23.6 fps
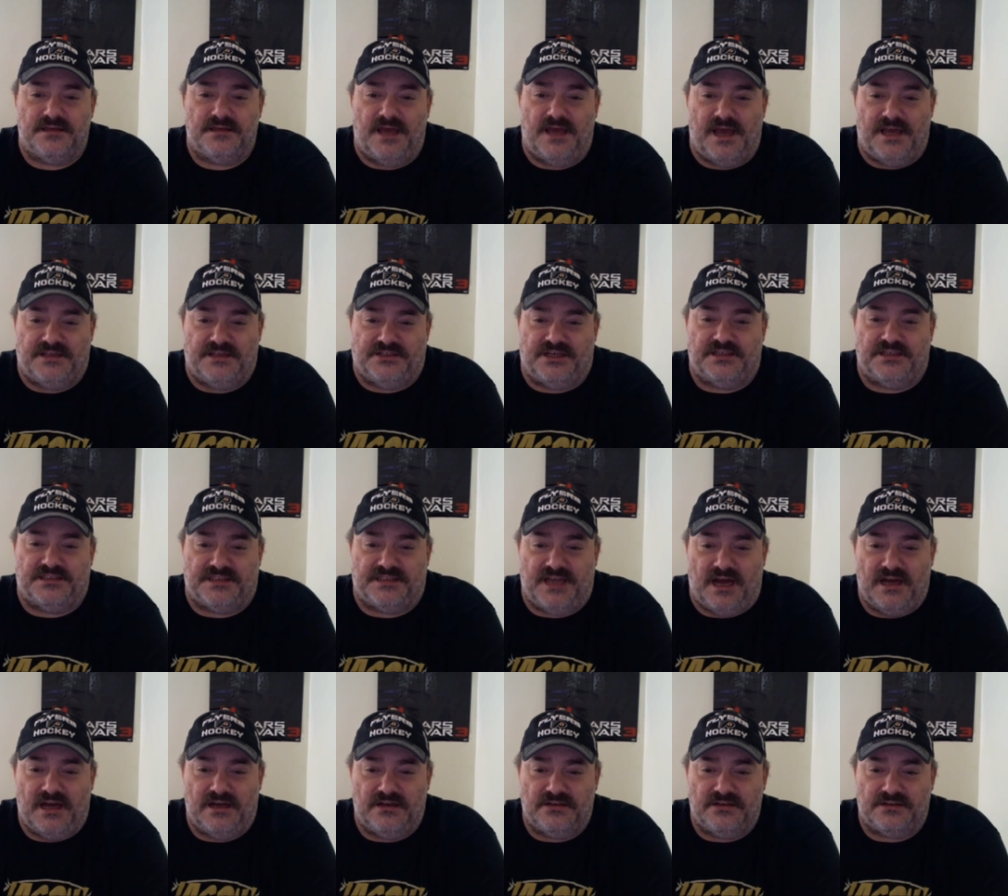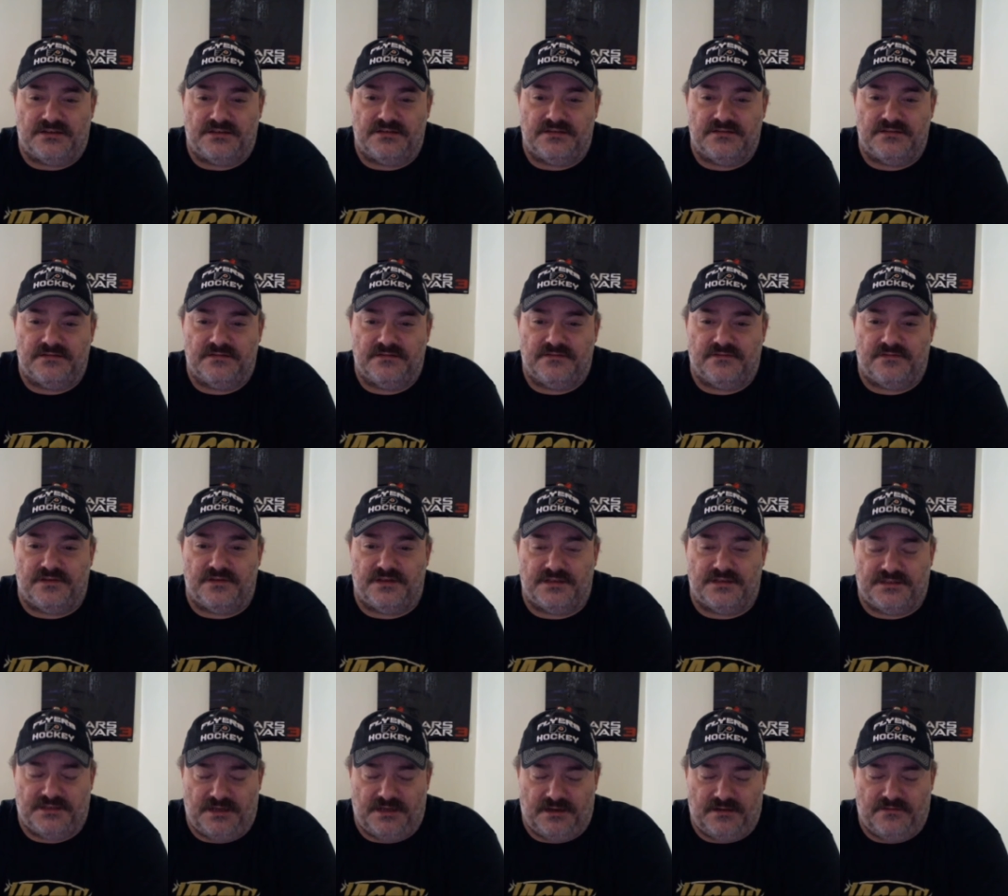AJ Styles for the
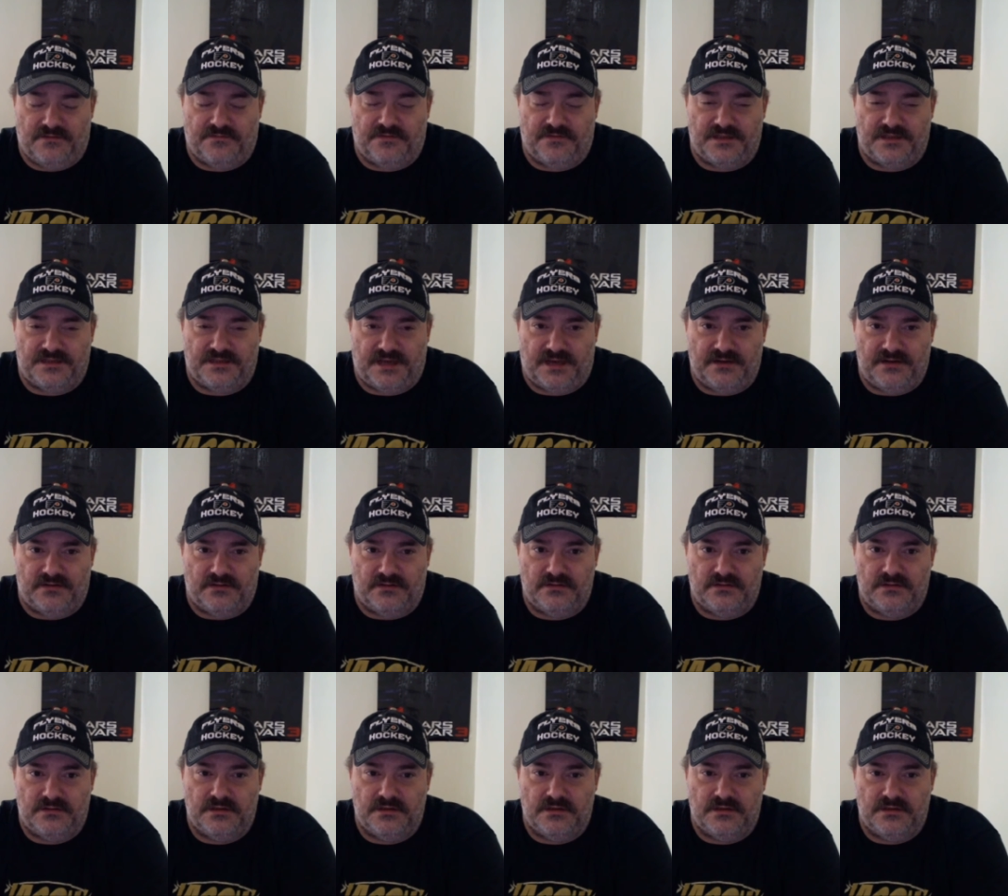ch- for the title.